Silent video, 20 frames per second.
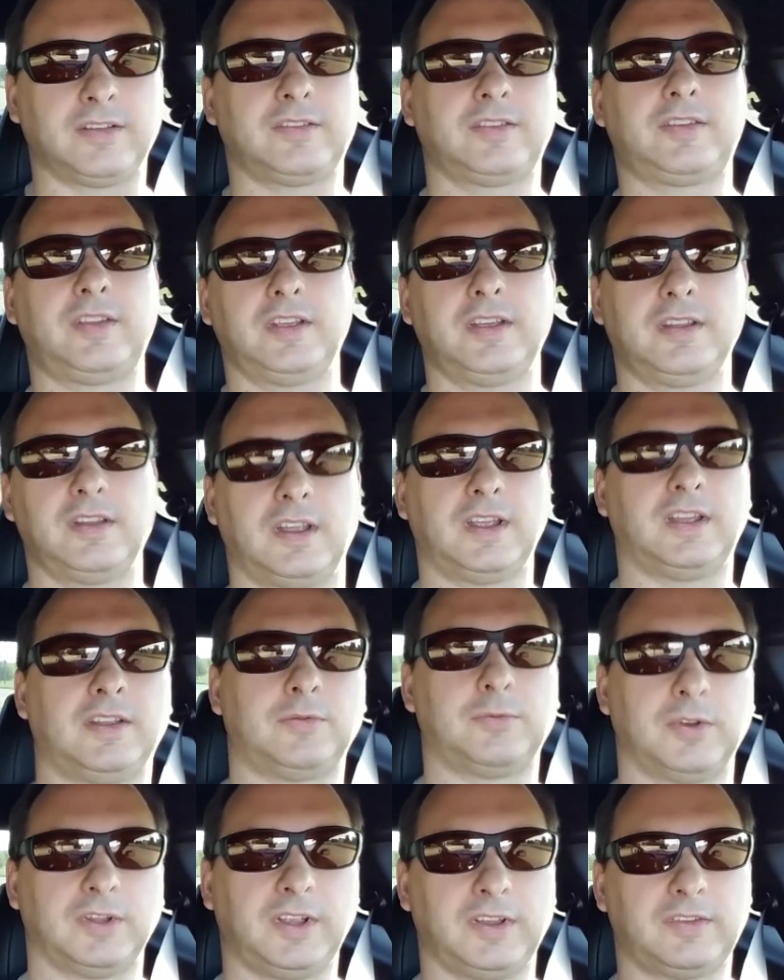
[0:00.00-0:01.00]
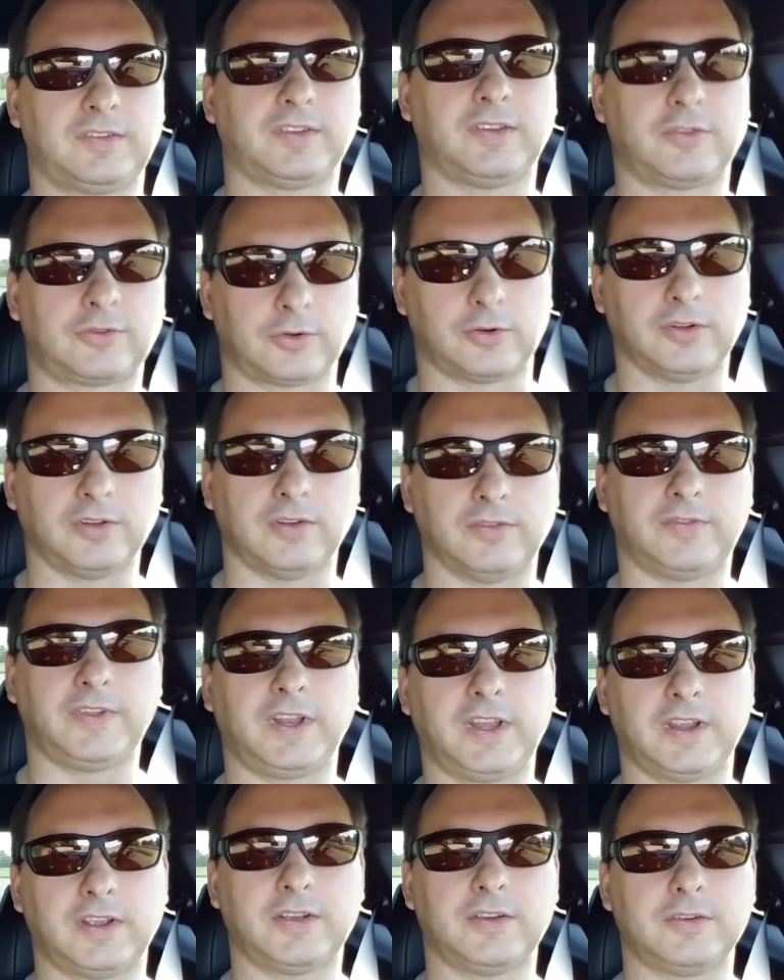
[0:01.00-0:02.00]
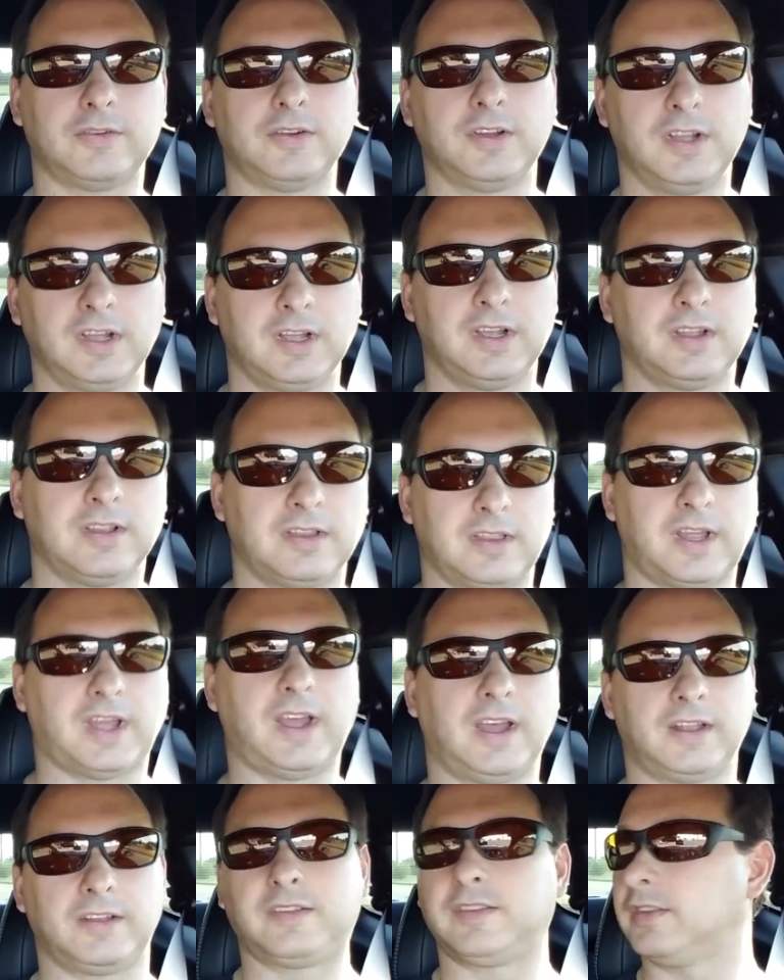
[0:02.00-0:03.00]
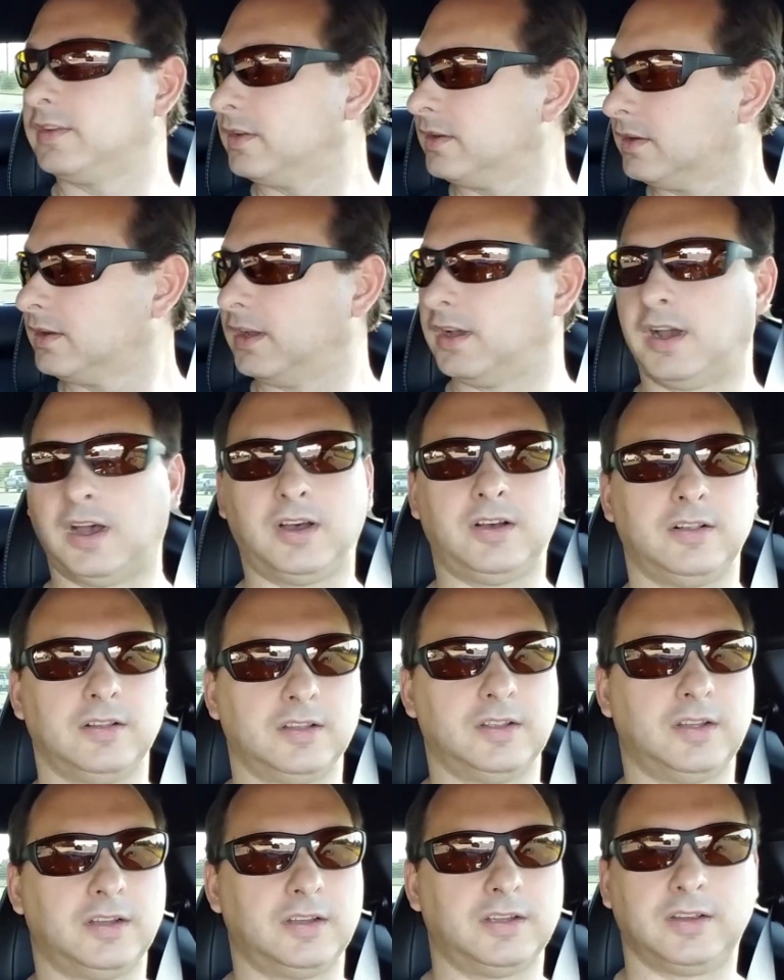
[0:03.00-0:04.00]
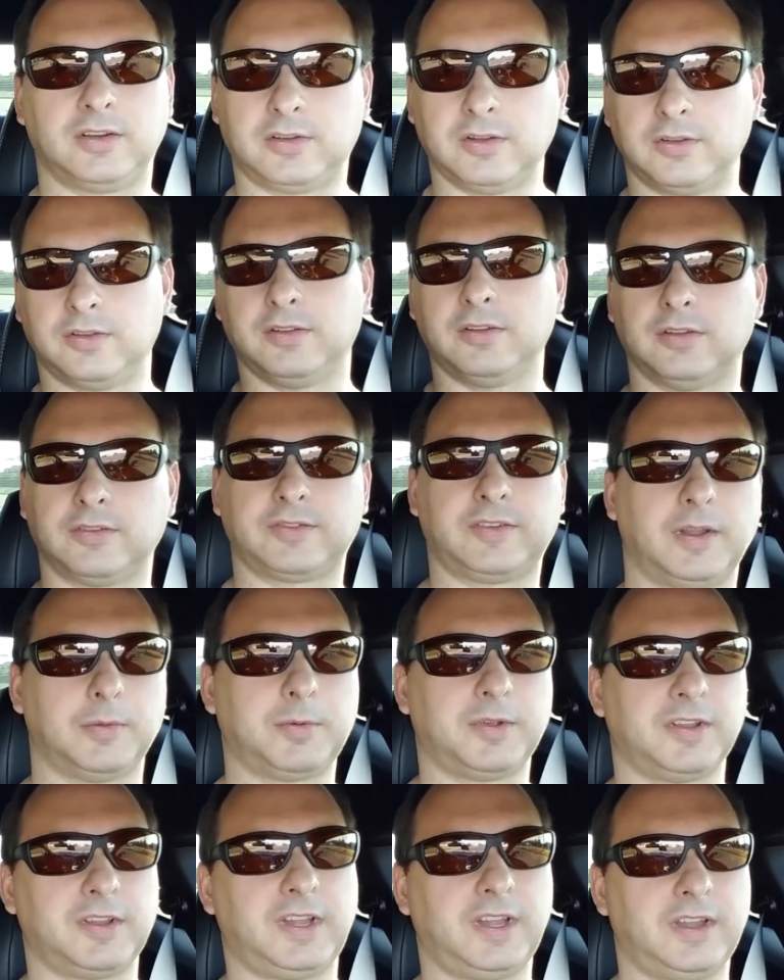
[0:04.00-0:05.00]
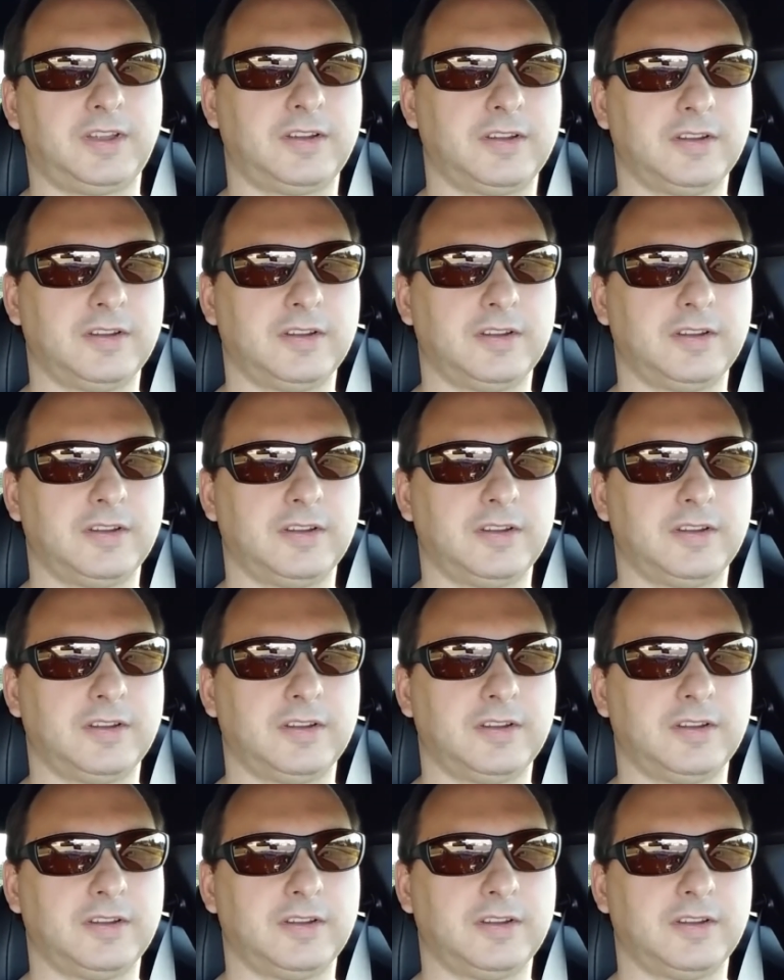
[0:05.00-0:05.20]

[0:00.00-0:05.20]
it and released a short little video that I'll include a little snippet here.